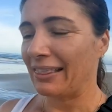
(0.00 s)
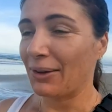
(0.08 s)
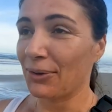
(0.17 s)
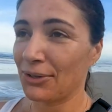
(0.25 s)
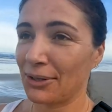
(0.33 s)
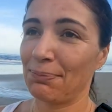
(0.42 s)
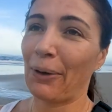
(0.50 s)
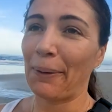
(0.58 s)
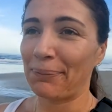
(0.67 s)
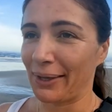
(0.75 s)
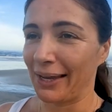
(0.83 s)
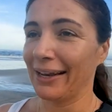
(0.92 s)
there was this
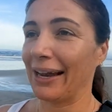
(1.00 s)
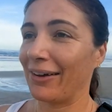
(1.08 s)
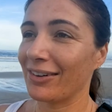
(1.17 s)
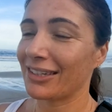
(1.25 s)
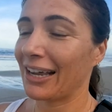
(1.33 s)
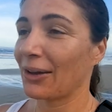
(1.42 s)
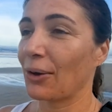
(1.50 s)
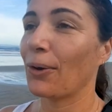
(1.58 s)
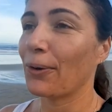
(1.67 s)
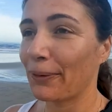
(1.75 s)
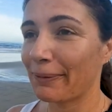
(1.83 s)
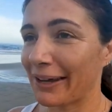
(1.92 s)
puppy, and I was like,
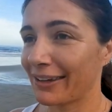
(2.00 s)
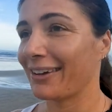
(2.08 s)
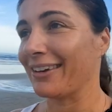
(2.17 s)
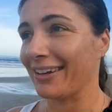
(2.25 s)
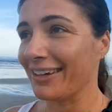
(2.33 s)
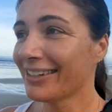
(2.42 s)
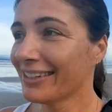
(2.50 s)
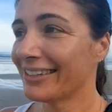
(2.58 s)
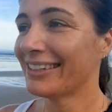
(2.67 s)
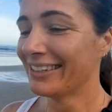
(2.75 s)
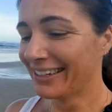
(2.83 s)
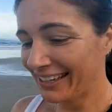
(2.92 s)
oh my
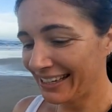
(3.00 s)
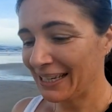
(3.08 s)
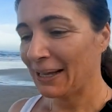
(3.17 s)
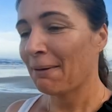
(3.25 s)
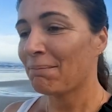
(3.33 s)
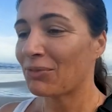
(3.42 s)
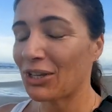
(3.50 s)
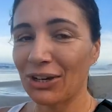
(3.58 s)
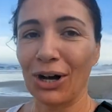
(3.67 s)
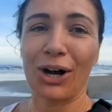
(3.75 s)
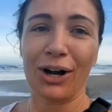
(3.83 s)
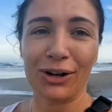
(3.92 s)
goodness,
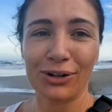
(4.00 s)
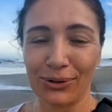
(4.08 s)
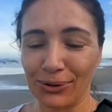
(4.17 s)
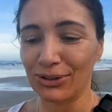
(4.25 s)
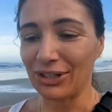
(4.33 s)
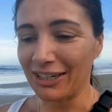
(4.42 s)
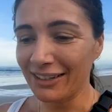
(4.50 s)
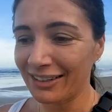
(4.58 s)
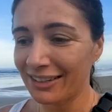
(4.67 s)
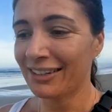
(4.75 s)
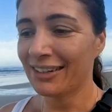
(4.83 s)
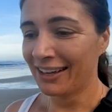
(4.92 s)
you are gorgeous.
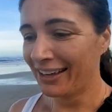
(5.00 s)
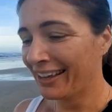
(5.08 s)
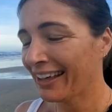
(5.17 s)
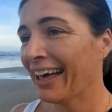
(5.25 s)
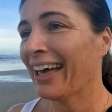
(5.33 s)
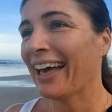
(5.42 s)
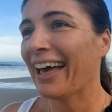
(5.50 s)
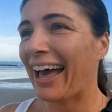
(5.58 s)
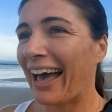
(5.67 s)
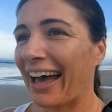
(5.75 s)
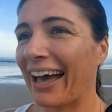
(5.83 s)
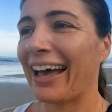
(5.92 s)

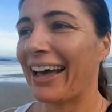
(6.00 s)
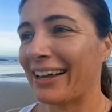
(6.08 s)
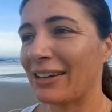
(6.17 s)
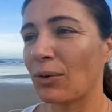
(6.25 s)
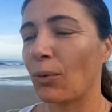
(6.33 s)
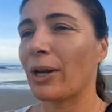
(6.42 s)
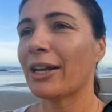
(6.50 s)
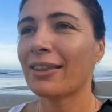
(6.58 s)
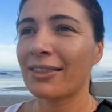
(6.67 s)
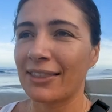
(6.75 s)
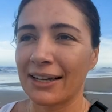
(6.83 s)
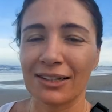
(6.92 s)
And one of
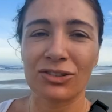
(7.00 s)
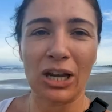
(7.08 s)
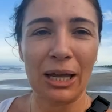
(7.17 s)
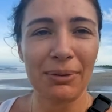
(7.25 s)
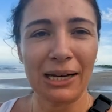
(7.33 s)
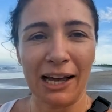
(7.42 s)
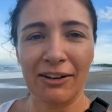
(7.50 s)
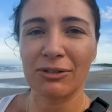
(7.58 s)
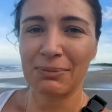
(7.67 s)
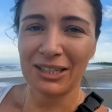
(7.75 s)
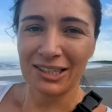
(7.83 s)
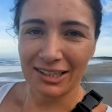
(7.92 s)
the things J B and I
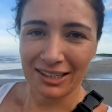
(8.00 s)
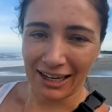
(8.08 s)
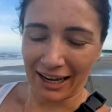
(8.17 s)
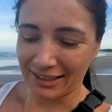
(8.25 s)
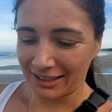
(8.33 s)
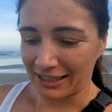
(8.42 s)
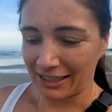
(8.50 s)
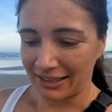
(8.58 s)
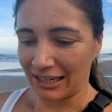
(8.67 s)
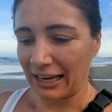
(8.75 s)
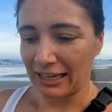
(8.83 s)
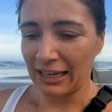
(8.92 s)
have been discussing
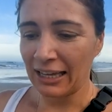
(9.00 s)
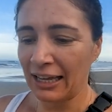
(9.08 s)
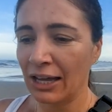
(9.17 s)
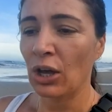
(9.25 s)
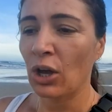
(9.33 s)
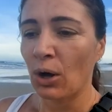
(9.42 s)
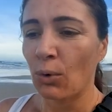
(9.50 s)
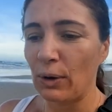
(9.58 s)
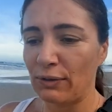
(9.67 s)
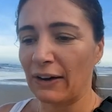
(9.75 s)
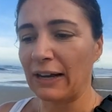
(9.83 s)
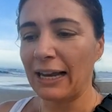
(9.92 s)
is like
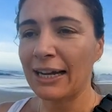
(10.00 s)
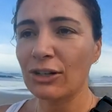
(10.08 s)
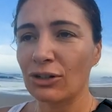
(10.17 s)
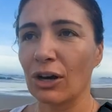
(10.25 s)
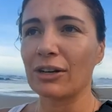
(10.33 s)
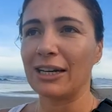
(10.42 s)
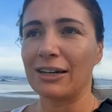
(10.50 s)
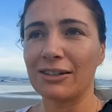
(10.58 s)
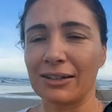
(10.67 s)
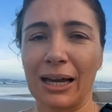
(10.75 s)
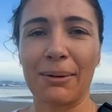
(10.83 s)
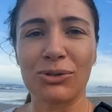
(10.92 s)
we felt like a dog needed
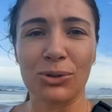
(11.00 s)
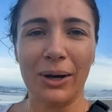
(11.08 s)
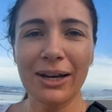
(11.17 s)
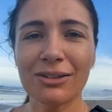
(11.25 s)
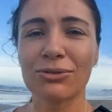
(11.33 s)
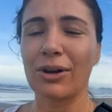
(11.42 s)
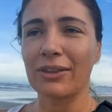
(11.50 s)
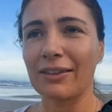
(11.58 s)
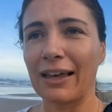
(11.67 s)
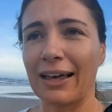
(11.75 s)
to come to us rather